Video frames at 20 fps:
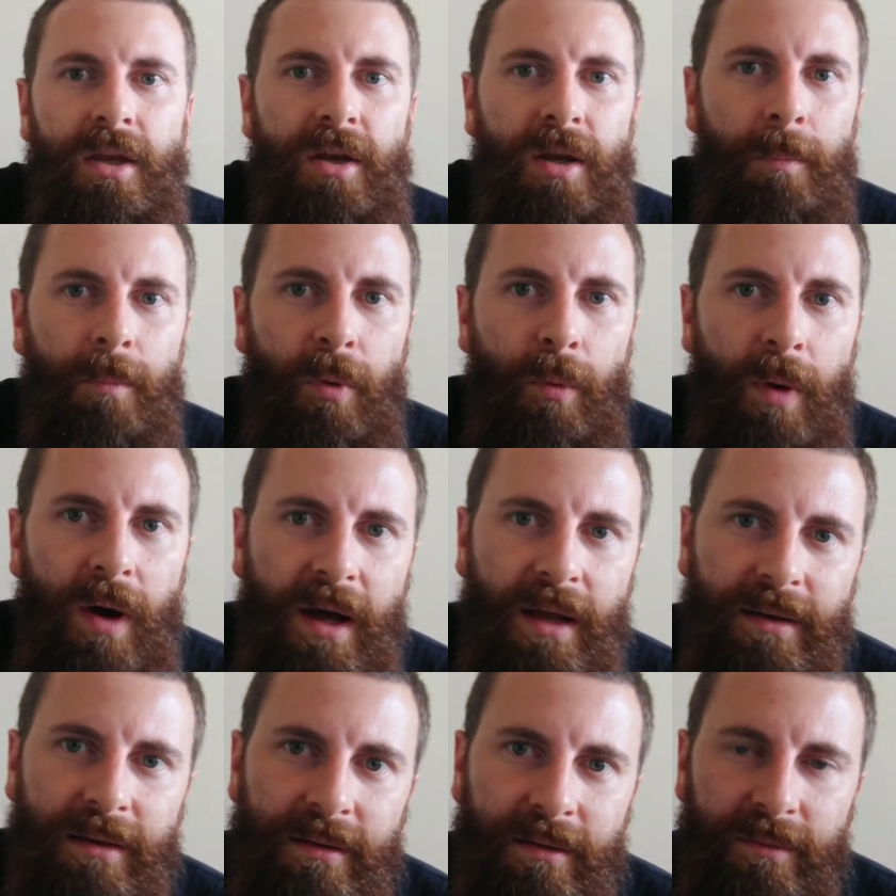Number
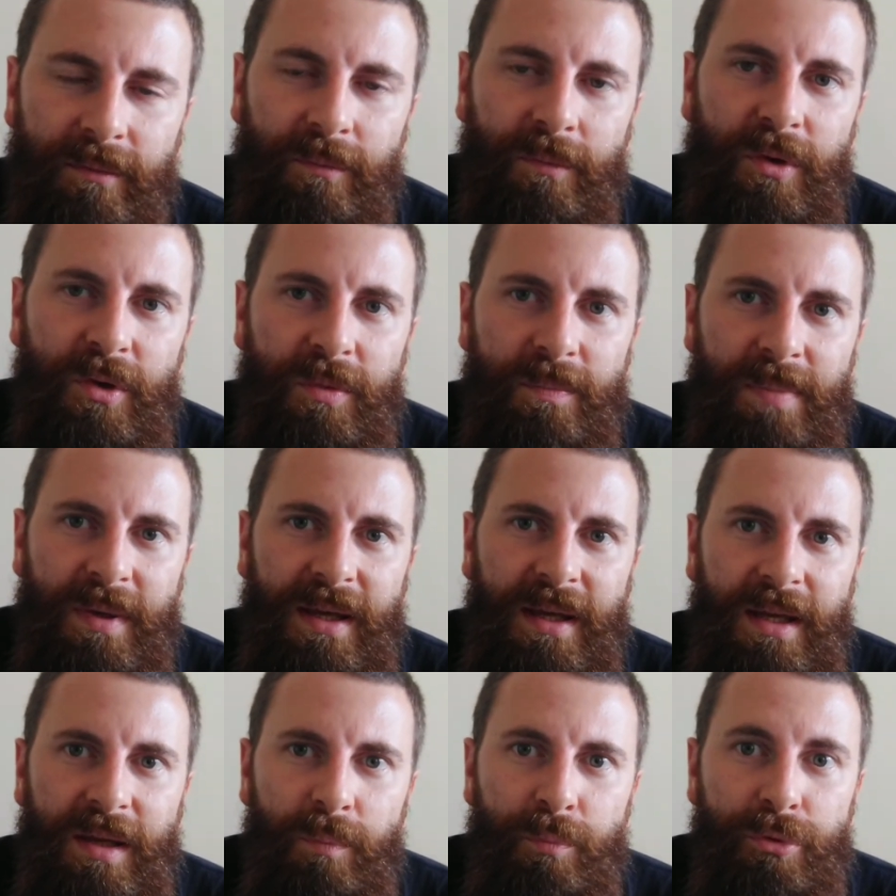1 would
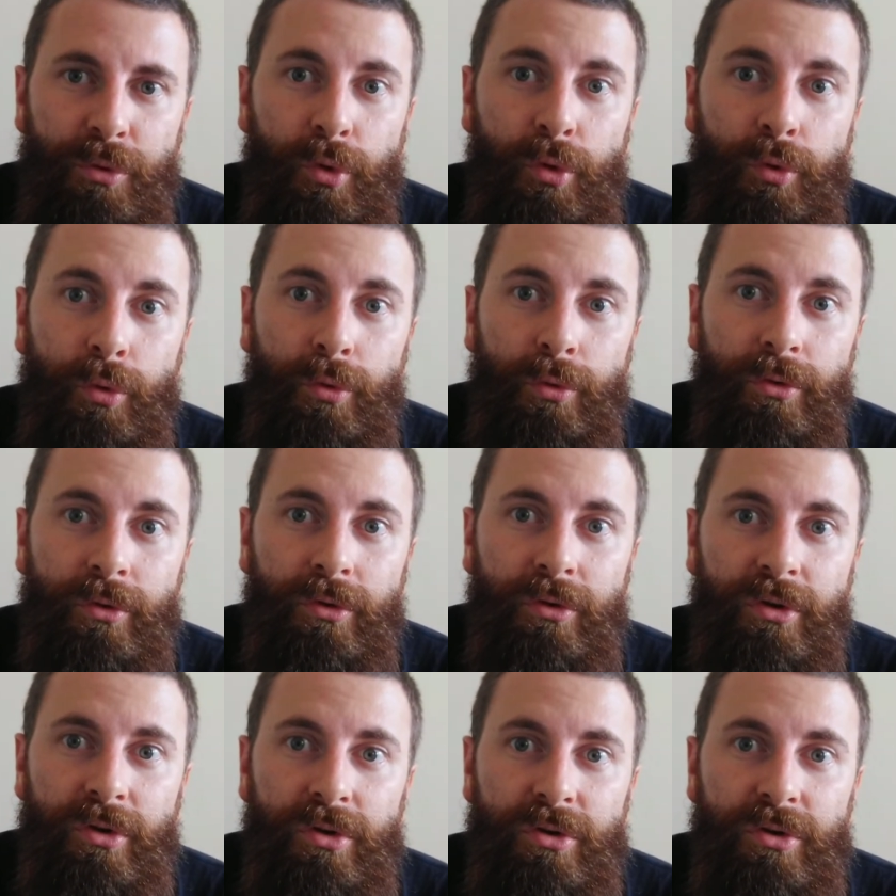be Braun